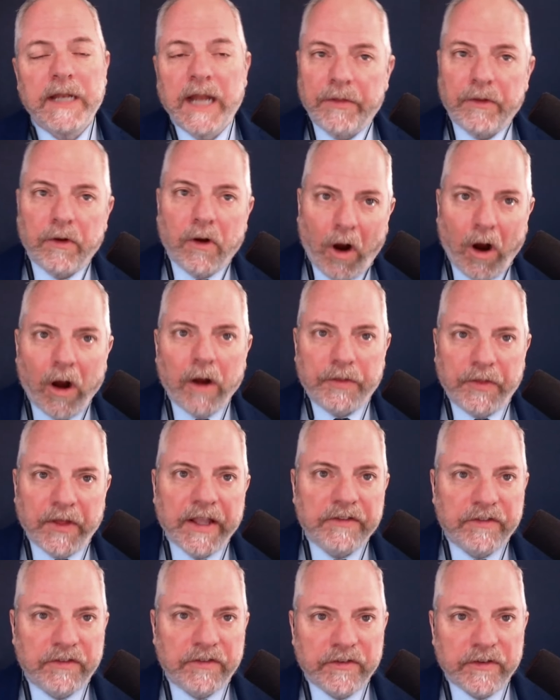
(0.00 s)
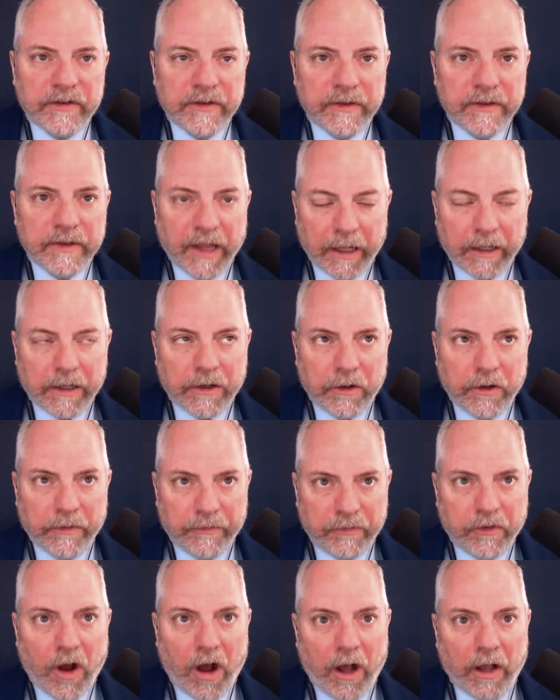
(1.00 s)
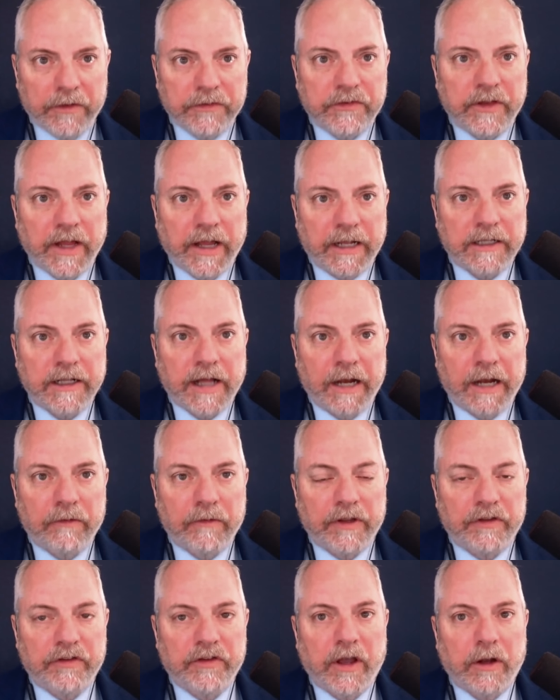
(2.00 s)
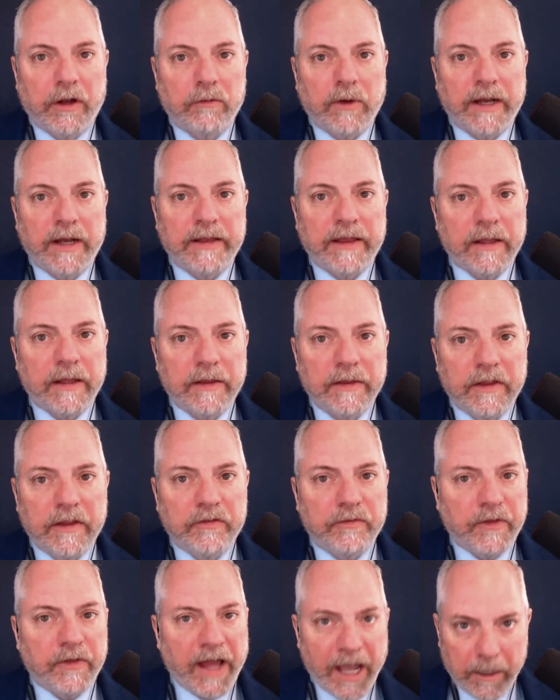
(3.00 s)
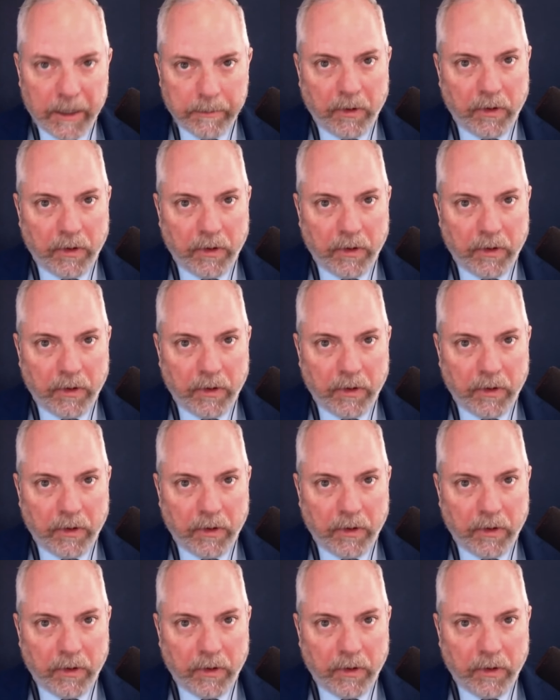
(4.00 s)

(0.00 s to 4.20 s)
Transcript: now there are things that could have caused that clattering sound, right? They, these flag